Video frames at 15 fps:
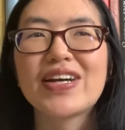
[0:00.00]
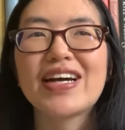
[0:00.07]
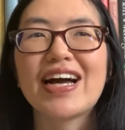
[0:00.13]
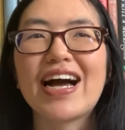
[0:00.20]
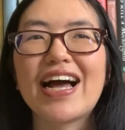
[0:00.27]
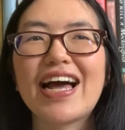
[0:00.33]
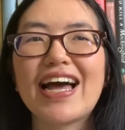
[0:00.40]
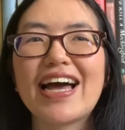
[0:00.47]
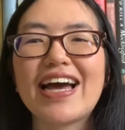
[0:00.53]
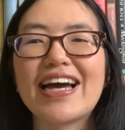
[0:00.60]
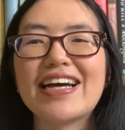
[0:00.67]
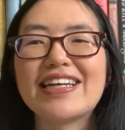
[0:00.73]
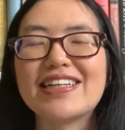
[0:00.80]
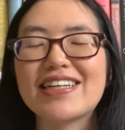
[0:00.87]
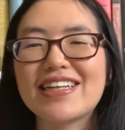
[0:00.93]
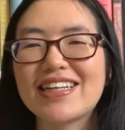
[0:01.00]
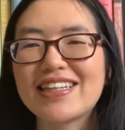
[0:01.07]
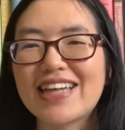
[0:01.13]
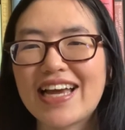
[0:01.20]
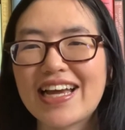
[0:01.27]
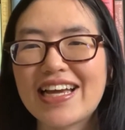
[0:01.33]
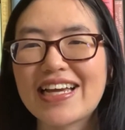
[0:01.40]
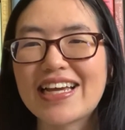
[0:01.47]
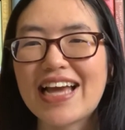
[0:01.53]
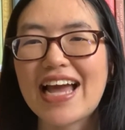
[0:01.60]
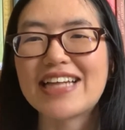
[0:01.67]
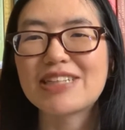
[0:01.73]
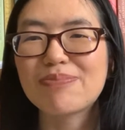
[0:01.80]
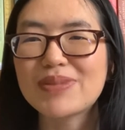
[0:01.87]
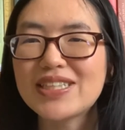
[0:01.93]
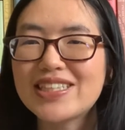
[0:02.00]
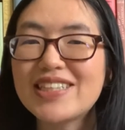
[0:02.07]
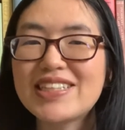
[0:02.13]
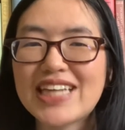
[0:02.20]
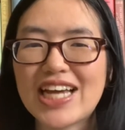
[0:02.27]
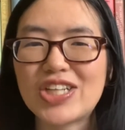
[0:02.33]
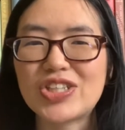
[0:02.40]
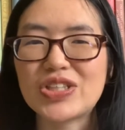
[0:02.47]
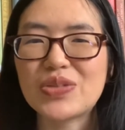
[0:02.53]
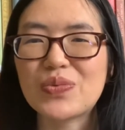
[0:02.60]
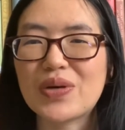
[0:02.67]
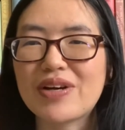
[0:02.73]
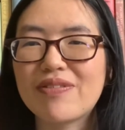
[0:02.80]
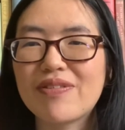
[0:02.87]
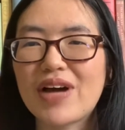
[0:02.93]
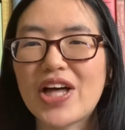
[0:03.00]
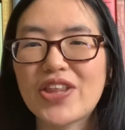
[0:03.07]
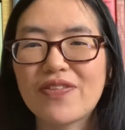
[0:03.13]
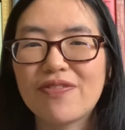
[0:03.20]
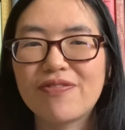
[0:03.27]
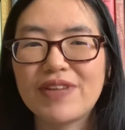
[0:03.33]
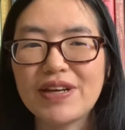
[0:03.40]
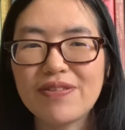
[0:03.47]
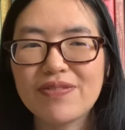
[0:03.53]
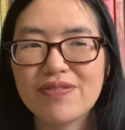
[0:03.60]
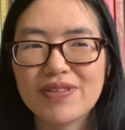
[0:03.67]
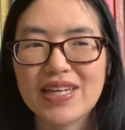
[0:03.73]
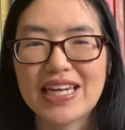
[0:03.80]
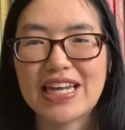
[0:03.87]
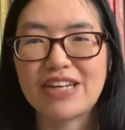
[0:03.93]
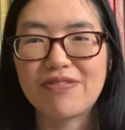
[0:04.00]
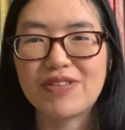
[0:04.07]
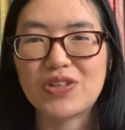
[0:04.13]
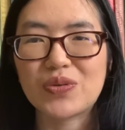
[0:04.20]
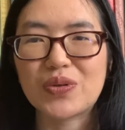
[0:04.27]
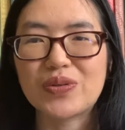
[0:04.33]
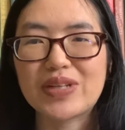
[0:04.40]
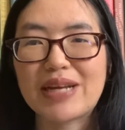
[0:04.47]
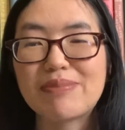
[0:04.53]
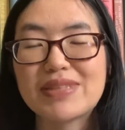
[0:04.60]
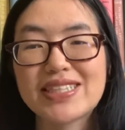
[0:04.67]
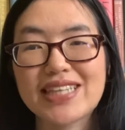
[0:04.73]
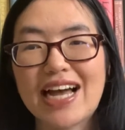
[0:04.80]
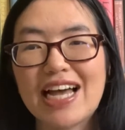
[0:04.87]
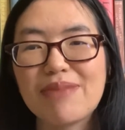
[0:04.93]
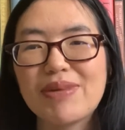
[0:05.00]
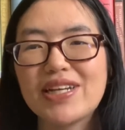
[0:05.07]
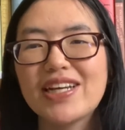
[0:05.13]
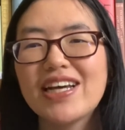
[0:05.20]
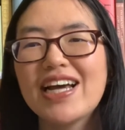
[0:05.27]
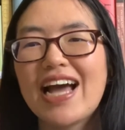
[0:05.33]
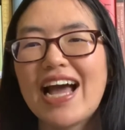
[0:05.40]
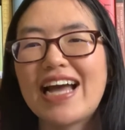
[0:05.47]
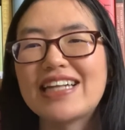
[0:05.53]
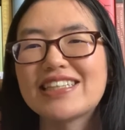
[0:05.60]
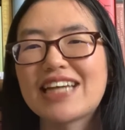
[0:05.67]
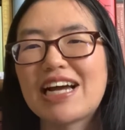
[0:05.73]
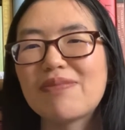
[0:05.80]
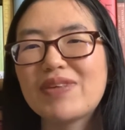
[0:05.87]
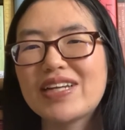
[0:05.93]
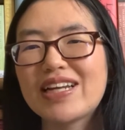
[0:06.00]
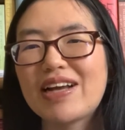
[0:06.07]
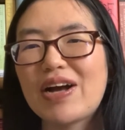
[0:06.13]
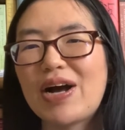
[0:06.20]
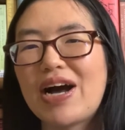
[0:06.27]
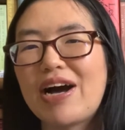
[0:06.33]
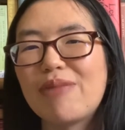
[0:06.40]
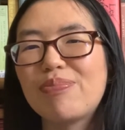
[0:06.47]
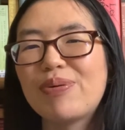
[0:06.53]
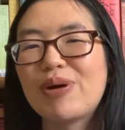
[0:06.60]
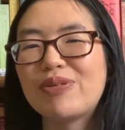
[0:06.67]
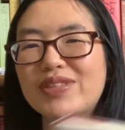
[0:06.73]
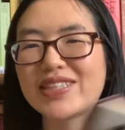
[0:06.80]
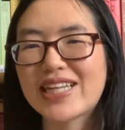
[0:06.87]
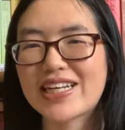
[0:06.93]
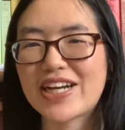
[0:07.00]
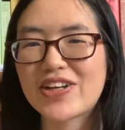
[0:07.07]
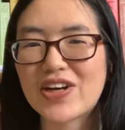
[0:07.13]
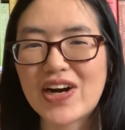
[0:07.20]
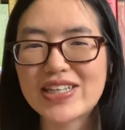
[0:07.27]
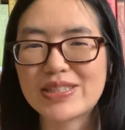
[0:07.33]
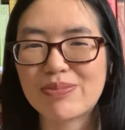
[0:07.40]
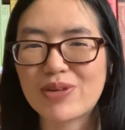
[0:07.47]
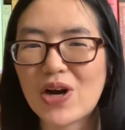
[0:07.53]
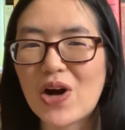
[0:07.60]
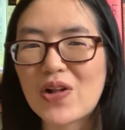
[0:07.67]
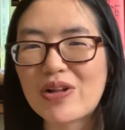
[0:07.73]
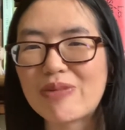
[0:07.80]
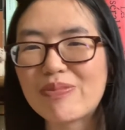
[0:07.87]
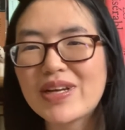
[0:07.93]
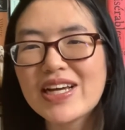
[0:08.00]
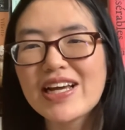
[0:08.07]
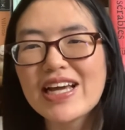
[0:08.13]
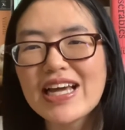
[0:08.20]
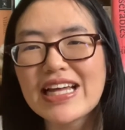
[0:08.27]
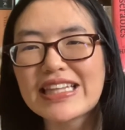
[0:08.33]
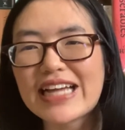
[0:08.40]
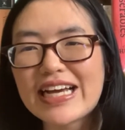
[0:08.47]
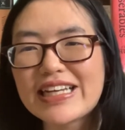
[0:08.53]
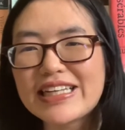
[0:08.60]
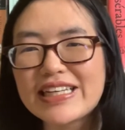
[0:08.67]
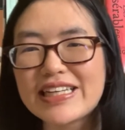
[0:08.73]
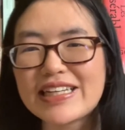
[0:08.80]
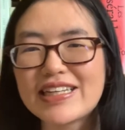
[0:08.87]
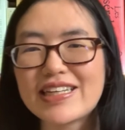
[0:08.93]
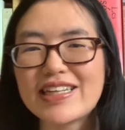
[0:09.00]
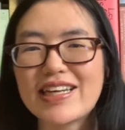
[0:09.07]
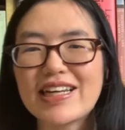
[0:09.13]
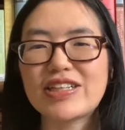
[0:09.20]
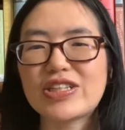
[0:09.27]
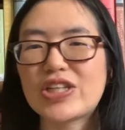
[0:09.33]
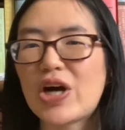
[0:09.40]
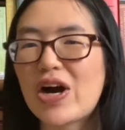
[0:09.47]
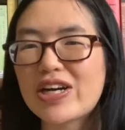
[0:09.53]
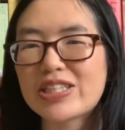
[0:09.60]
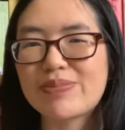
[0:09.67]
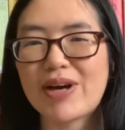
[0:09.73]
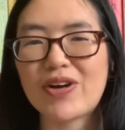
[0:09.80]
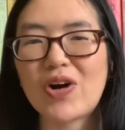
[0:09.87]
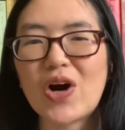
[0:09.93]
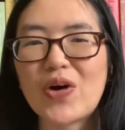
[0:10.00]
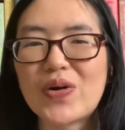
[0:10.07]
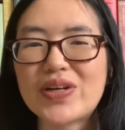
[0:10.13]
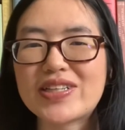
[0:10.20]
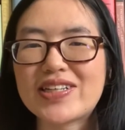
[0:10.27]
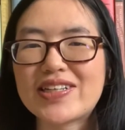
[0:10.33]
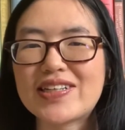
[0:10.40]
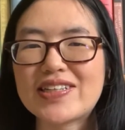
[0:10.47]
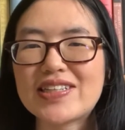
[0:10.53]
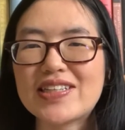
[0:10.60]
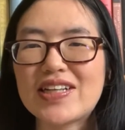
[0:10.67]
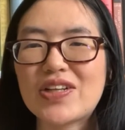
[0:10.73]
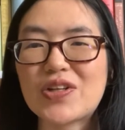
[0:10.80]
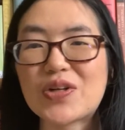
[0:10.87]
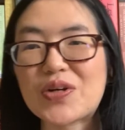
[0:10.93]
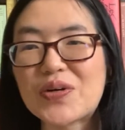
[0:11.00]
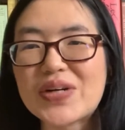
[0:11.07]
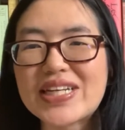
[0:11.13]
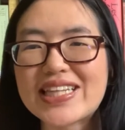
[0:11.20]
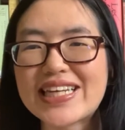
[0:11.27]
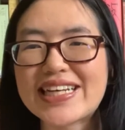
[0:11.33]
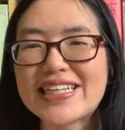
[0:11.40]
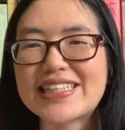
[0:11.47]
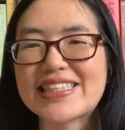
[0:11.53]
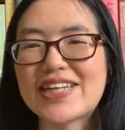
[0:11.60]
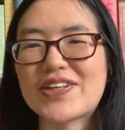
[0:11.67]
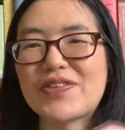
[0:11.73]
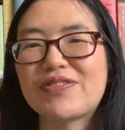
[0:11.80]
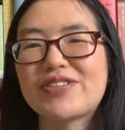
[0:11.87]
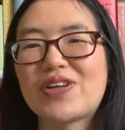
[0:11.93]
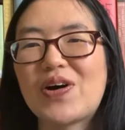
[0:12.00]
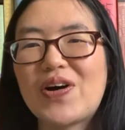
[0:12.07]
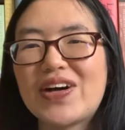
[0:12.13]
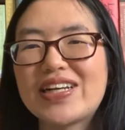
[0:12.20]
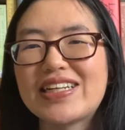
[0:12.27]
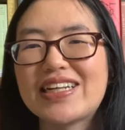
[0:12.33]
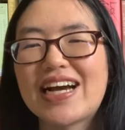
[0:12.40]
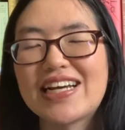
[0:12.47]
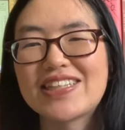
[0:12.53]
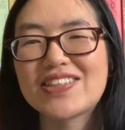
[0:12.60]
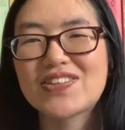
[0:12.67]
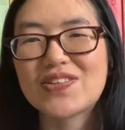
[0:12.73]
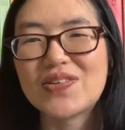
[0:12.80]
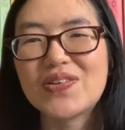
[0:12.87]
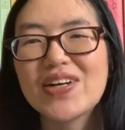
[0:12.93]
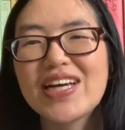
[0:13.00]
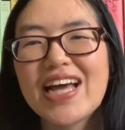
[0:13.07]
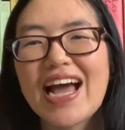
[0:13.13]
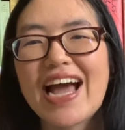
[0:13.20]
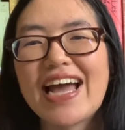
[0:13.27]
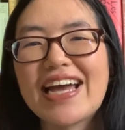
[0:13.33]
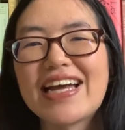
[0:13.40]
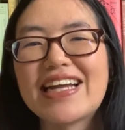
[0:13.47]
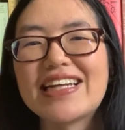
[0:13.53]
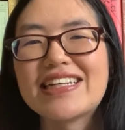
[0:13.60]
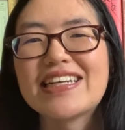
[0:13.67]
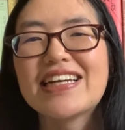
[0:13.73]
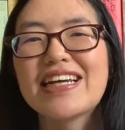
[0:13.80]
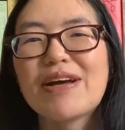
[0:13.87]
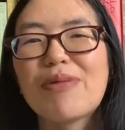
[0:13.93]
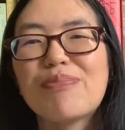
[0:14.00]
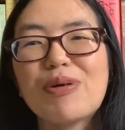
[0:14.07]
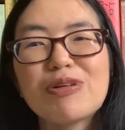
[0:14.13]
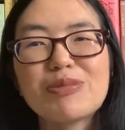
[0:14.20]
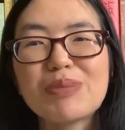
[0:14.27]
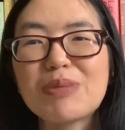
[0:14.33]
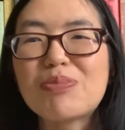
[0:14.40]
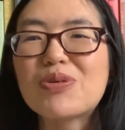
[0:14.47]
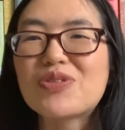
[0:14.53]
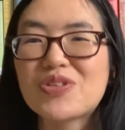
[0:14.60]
and they end up in detention with a 5th individual named Simon, and Simon posts like a gossip column that he talks about all of the lurid things that goes on in high school, and most people do